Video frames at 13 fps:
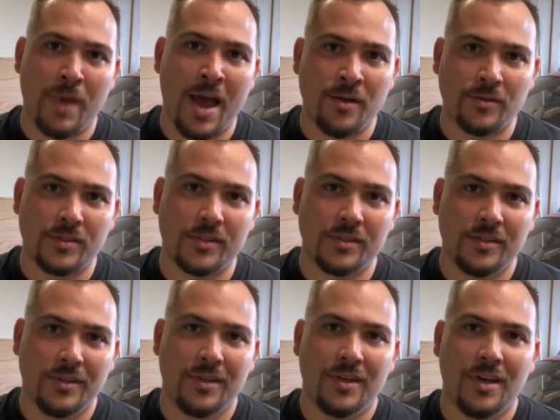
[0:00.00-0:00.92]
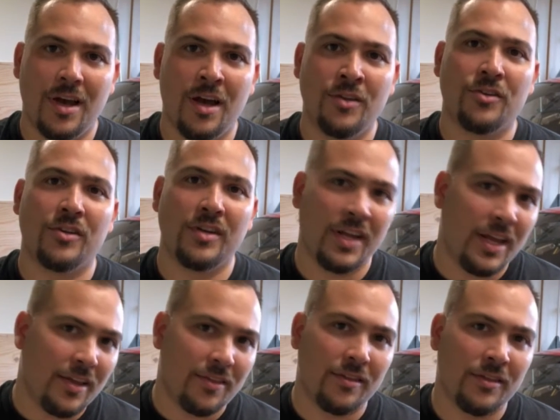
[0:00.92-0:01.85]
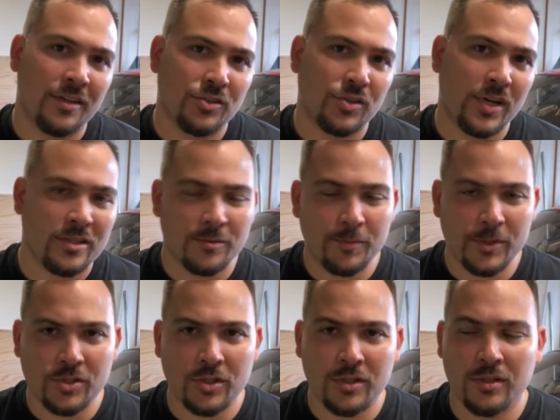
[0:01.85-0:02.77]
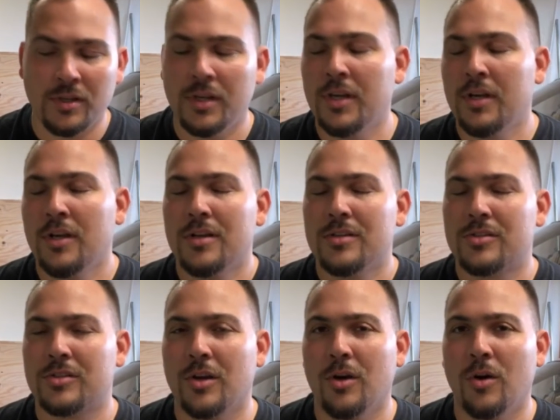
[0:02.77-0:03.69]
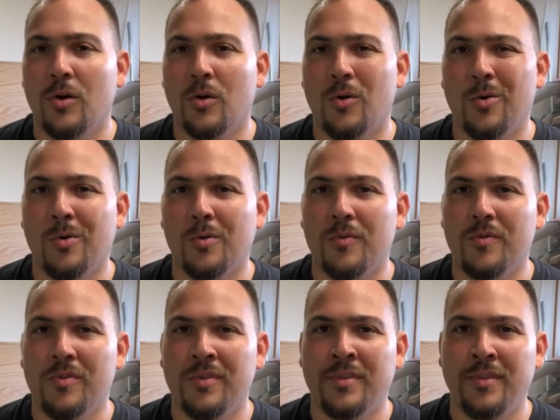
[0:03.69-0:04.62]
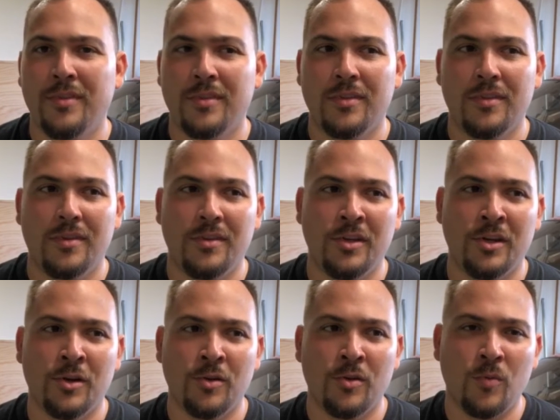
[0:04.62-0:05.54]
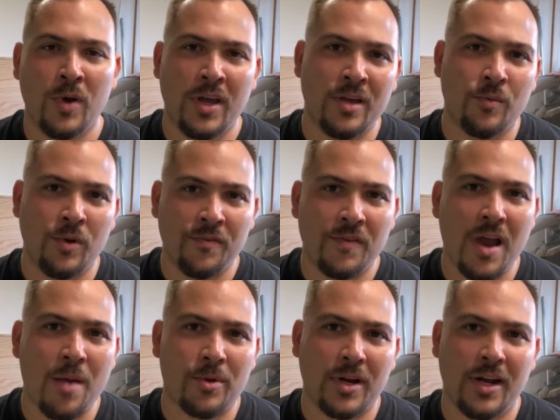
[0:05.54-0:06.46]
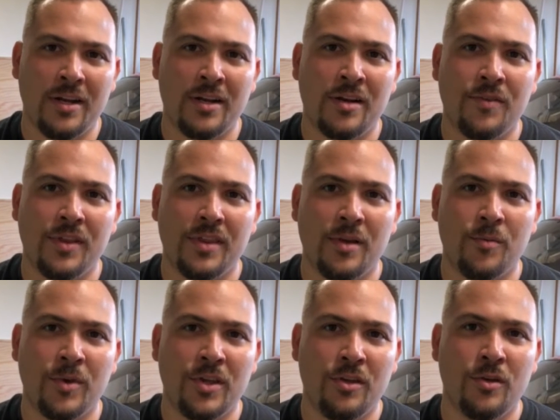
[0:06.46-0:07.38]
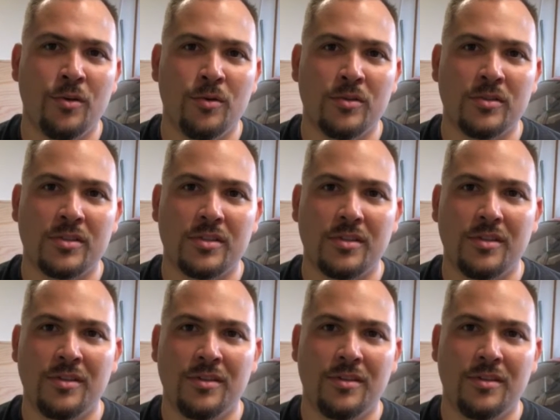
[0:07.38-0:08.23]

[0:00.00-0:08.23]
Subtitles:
mounts underneath the transmission. So, you know, the way that we fabricated everything, we used